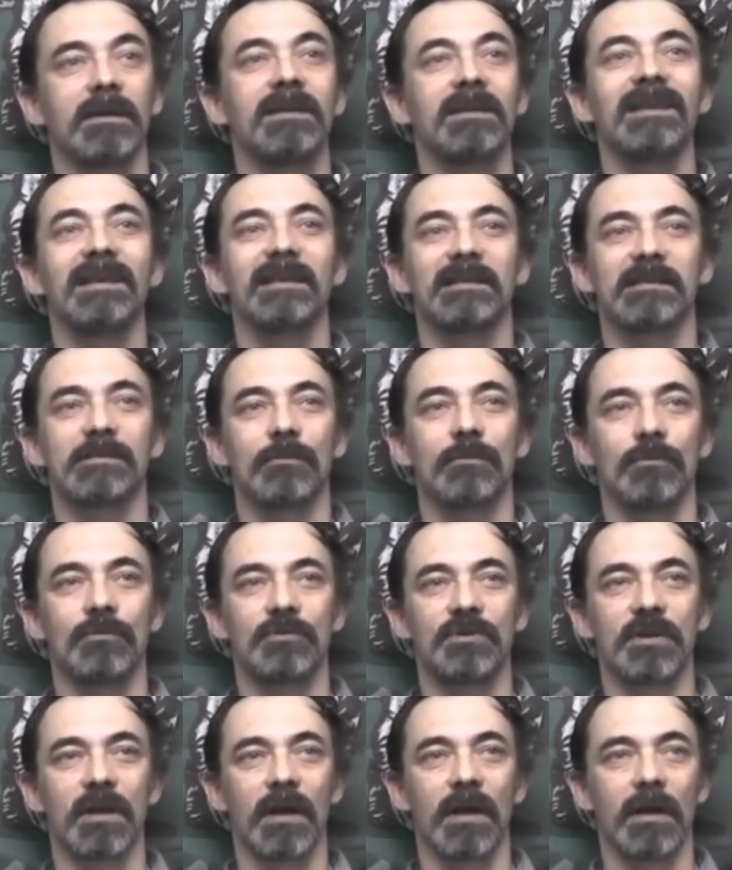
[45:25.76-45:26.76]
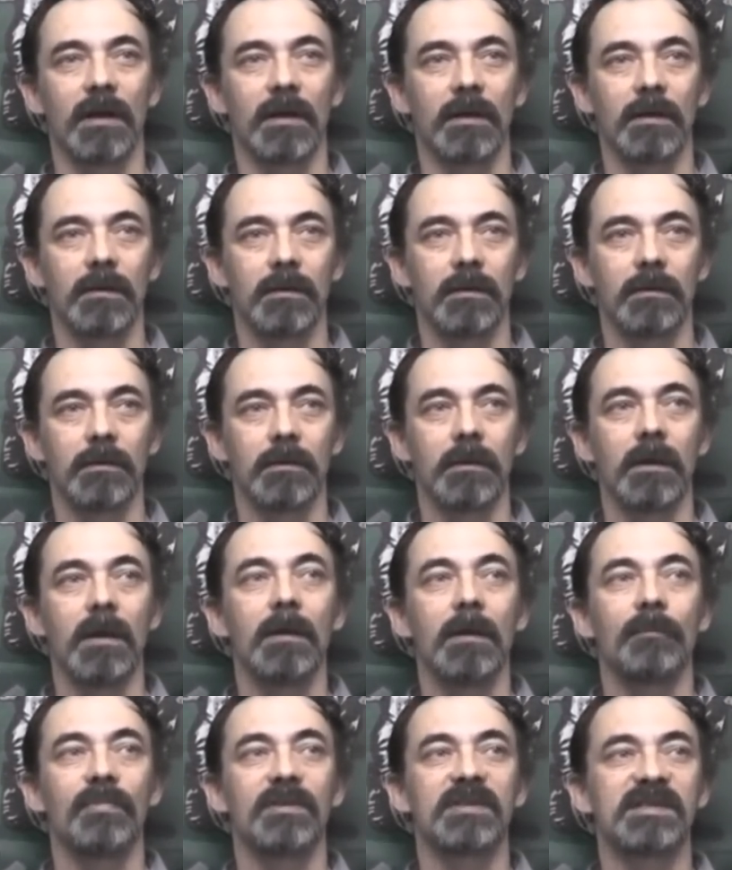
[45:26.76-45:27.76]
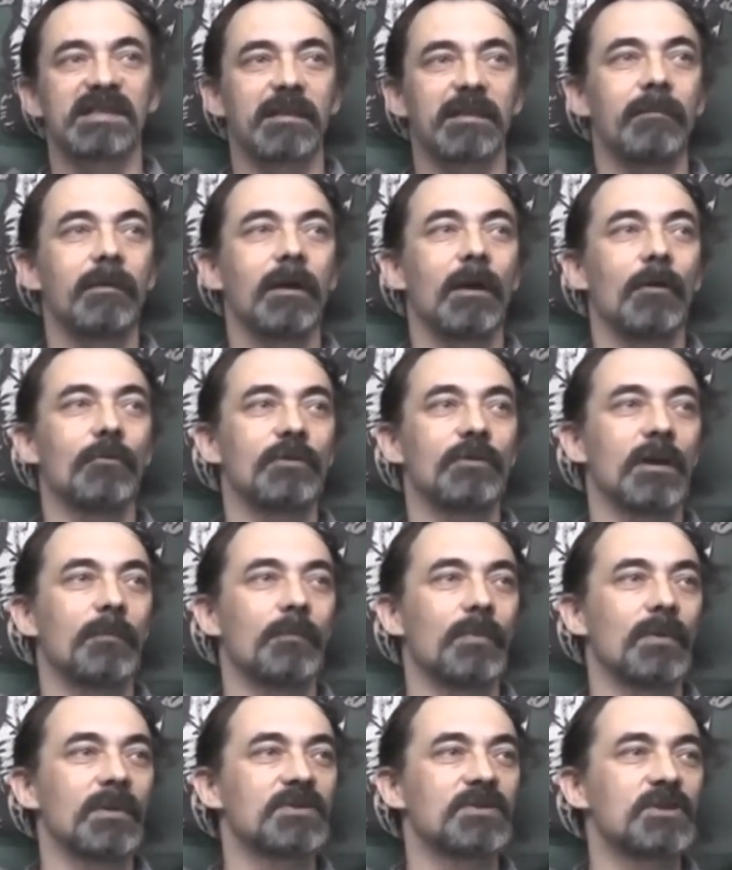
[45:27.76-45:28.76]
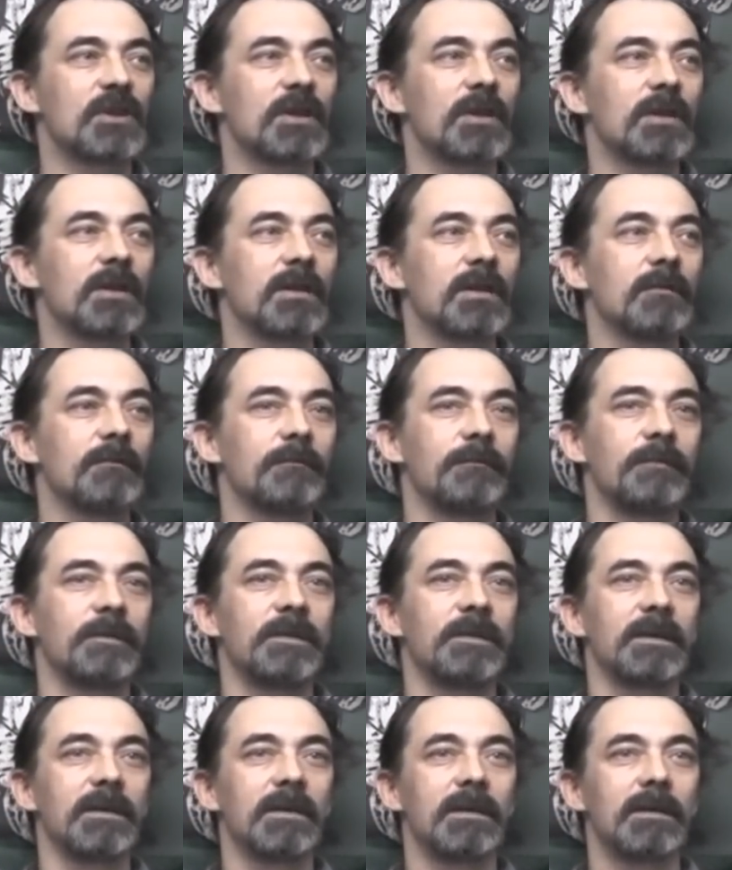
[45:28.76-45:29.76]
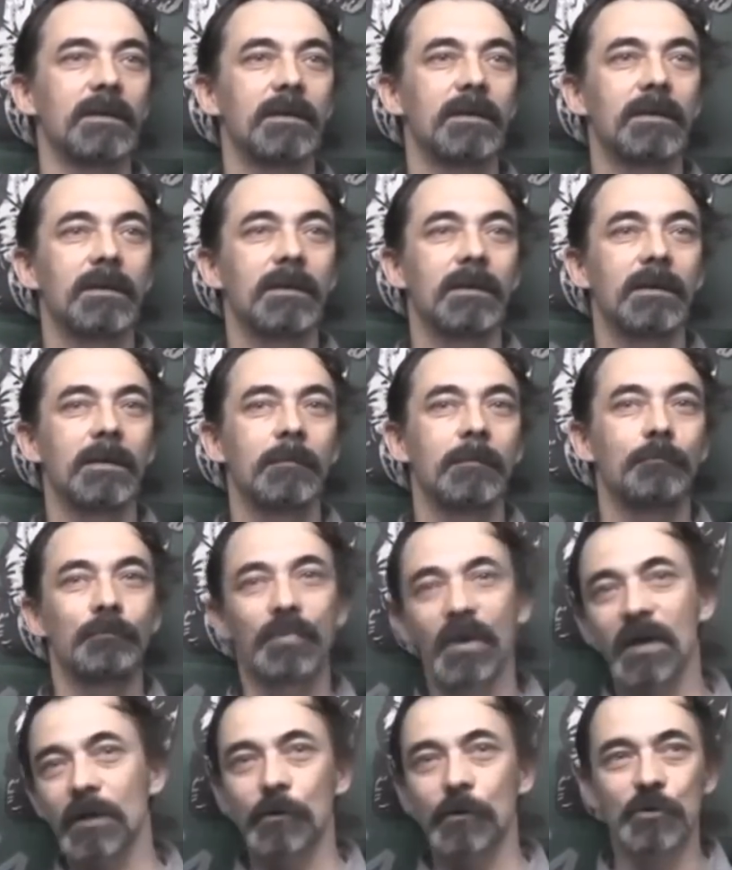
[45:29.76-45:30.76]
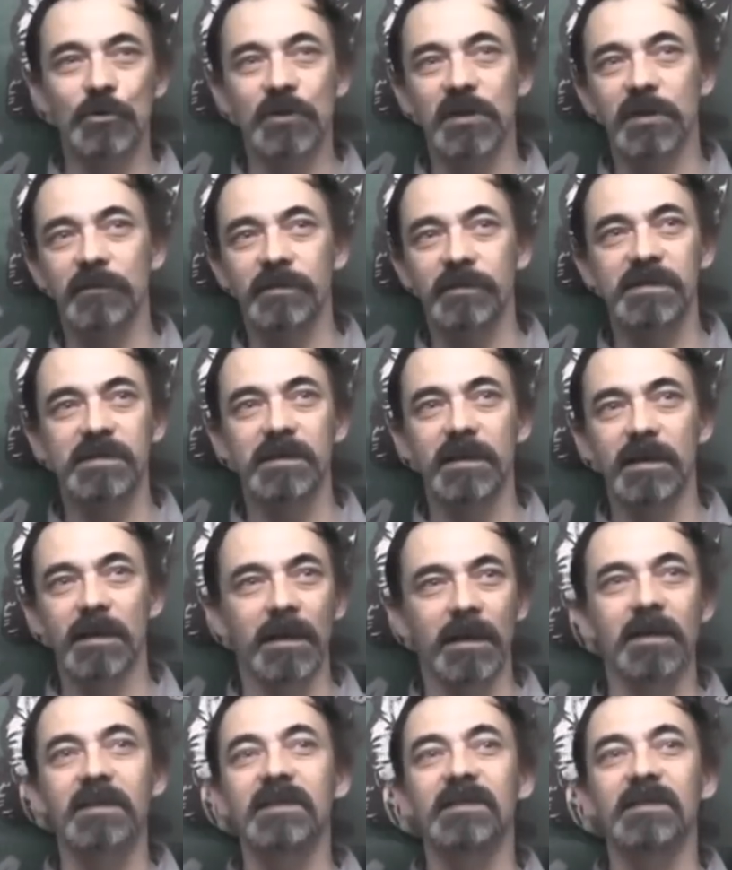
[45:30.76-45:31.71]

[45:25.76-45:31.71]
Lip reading: including even military officials, they misunderstand what citizens militia is.